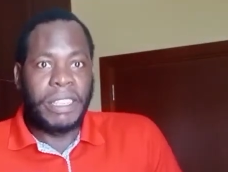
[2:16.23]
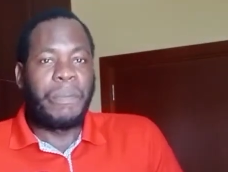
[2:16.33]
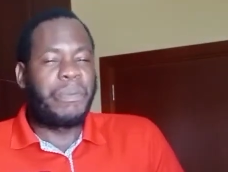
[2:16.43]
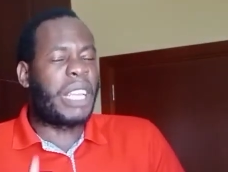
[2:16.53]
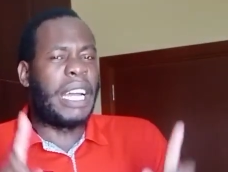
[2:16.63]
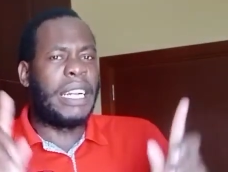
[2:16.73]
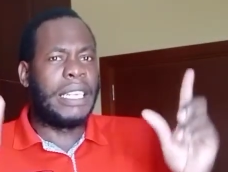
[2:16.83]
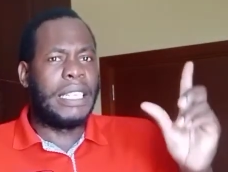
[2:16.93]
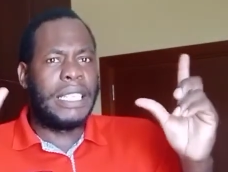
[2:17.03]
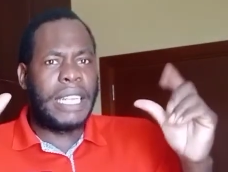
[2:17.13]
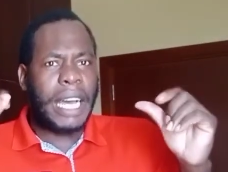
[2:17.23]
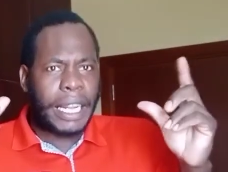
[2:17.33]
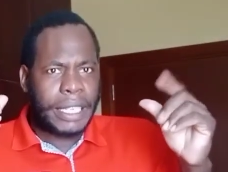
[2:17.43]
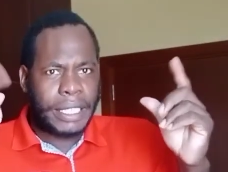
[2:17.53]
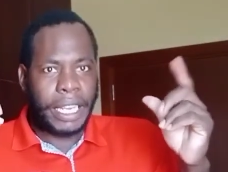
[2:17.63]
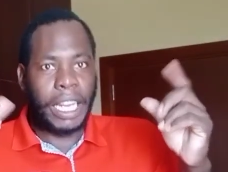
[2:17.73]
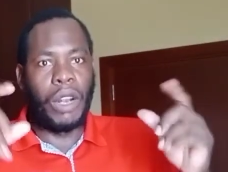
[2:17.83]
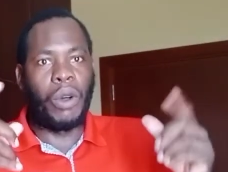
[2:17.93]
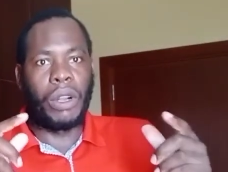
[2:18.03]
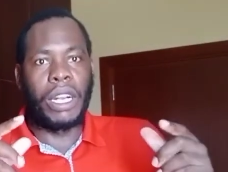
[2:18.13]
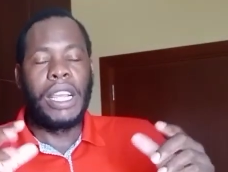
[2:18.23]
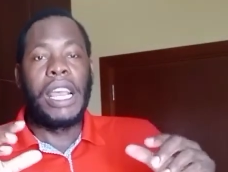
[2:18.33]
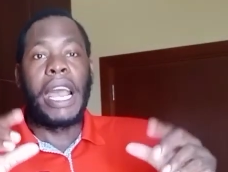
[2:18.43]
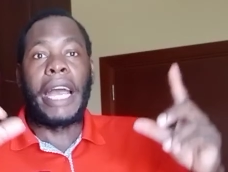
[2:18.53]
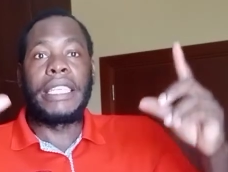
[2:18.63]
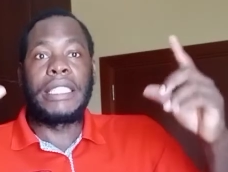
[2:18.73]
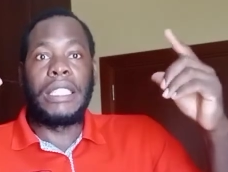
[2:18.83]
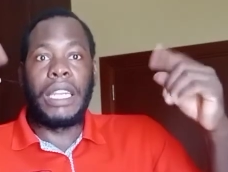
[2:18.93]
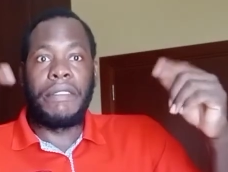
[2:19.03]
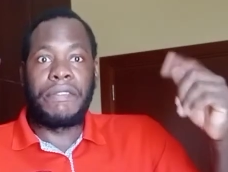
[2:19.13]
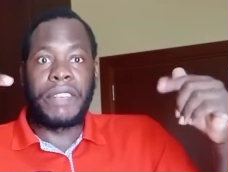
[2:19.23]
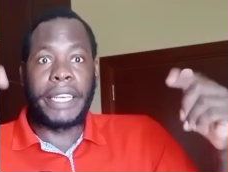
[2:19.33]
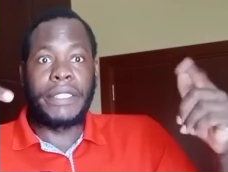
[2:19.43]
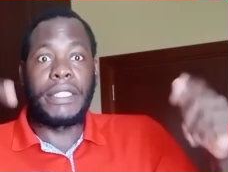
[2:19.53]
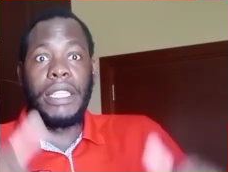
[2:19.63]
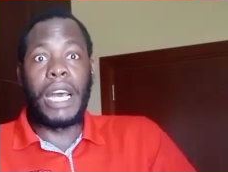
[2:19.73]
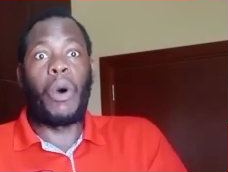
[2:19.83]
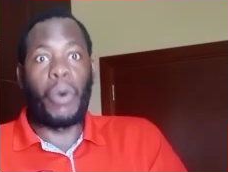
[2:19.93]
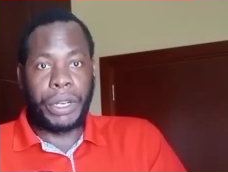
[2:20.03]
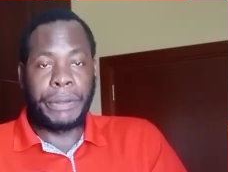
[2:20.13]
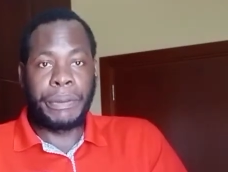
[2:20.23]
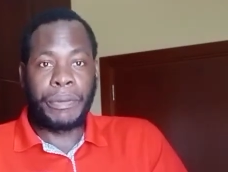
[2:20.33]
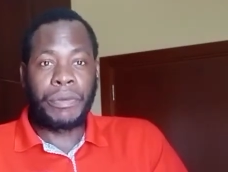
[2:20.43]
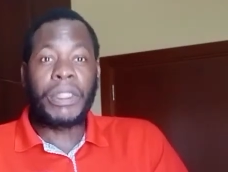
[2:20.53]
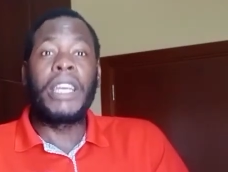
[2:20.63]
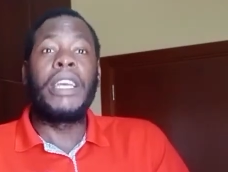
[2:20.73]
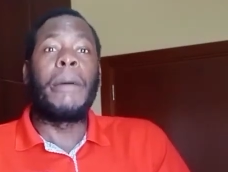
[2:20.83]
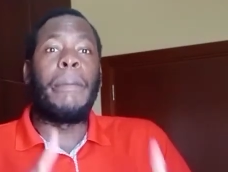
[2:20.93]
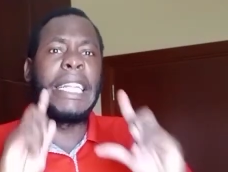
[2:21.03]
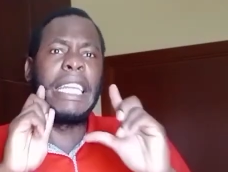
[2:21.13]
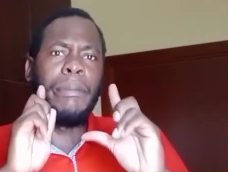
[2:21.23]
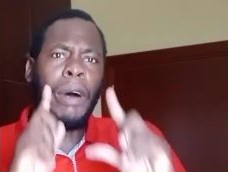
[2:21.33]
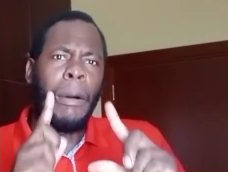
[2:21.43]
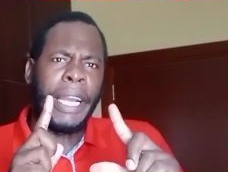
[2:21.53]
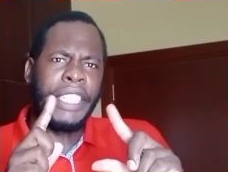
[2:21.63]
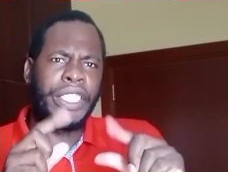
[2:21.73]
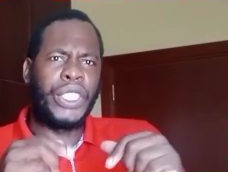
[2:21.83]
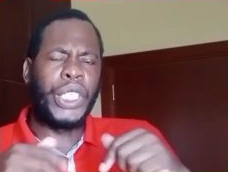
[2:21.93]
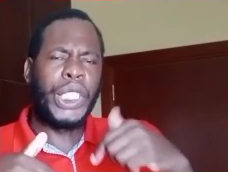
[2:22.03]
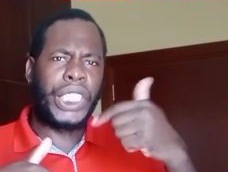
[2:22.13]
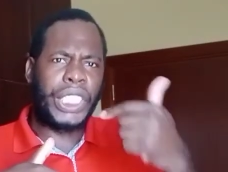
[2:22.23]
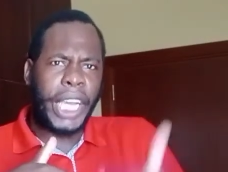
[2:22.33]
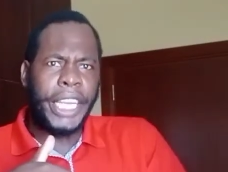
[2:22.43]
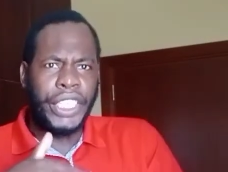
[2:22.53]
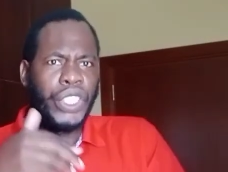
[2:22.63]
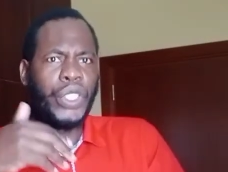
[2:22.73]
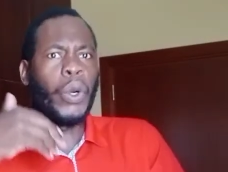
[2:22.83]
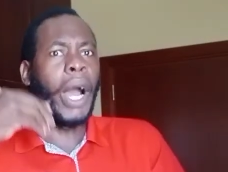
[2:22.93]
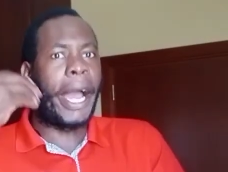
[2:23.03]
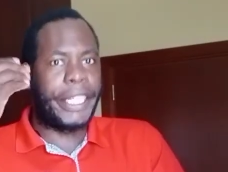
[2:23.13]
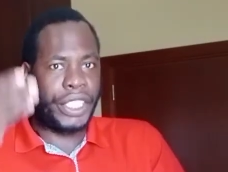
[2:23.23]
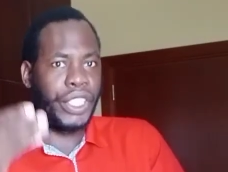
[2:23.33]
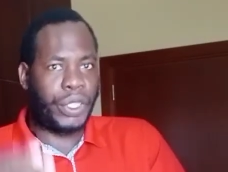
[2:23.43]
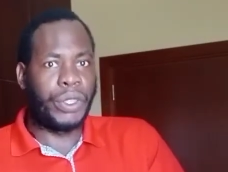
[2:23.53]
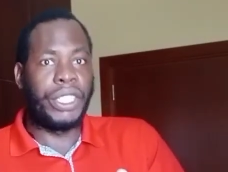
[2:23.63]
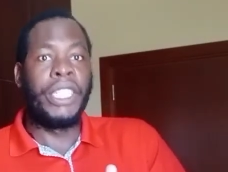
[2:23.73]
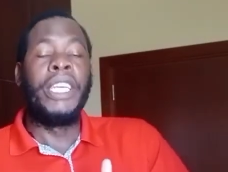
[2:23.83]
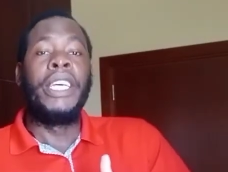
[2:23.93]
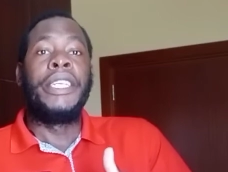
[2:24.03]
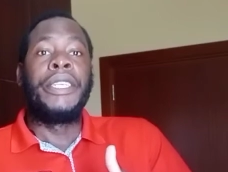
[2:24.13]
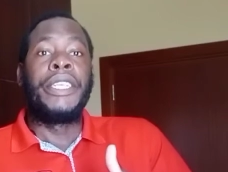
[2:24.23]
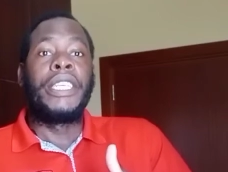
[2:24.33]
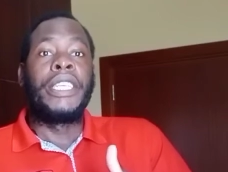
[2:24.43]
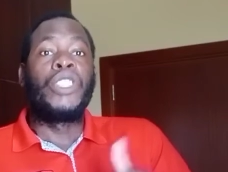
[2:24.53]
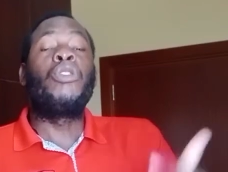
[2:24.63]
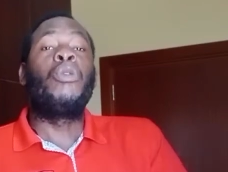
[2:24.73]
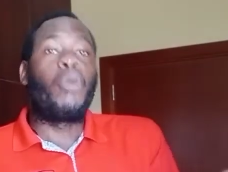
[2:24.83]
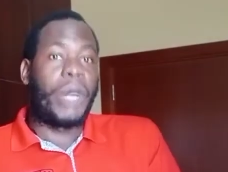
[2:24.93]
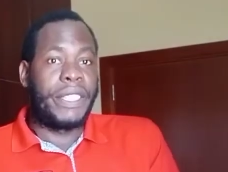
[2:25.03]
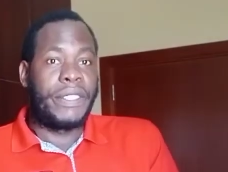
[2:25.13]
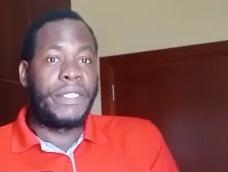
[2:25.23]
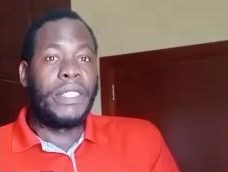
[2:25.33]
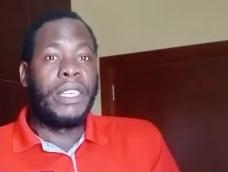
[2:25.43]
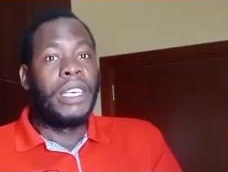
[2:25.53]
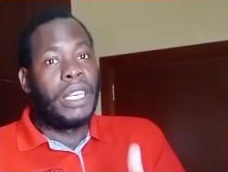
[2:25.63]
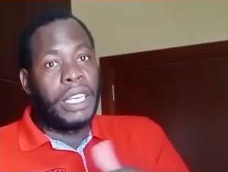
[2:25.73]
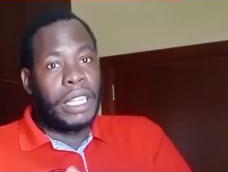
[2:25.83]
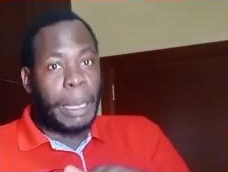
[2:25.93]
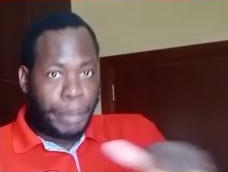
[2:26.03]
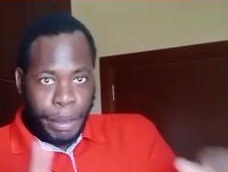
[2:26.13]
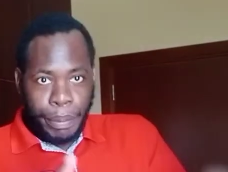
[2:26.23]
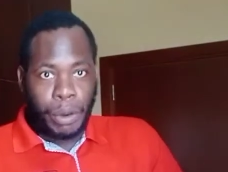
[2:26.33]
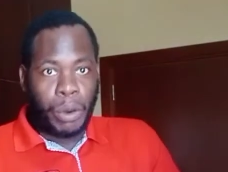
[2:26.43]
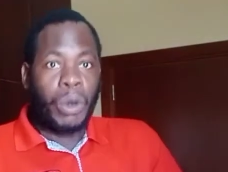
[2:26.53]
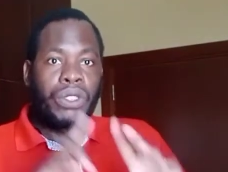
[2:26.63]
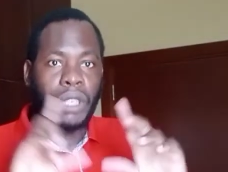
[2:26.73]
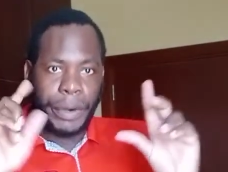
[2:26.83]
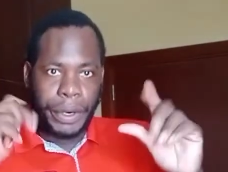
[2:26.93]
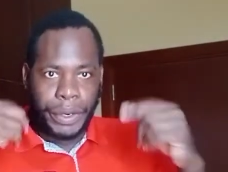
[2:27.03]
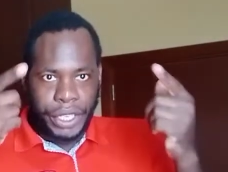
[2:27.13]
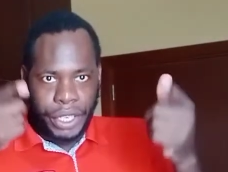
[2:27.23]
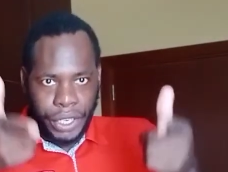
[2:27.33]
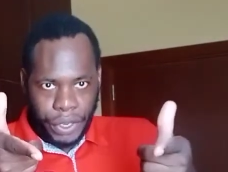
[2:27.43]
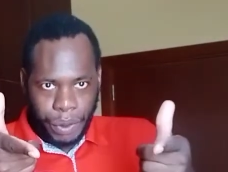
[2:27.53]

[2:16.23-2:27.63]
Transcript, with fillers: And that alone has left us down. But the moment you change your attitude towards the people surrounding you